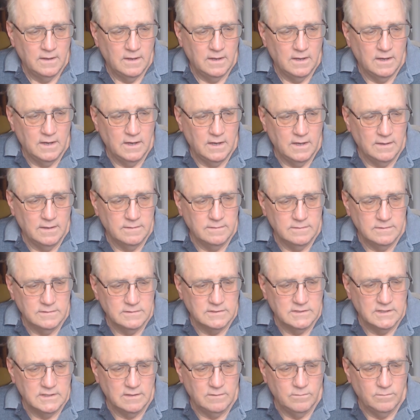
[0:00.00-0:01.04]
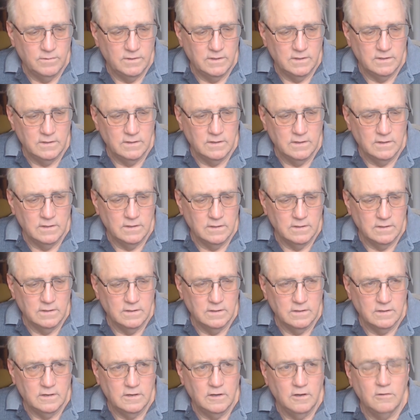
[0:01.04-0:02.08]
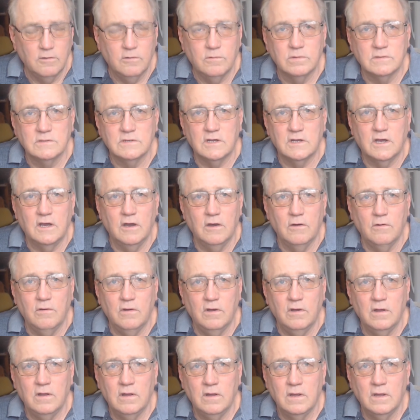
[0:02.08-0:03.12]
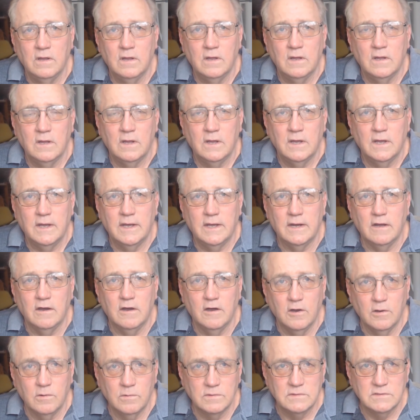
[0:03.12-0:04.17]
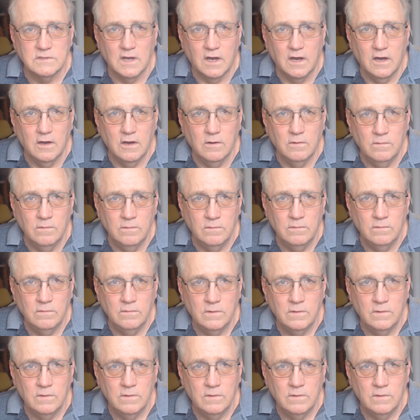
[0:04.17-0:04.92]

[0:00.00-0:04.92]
that said when a Coke was a Coke and a hoe was a hoe,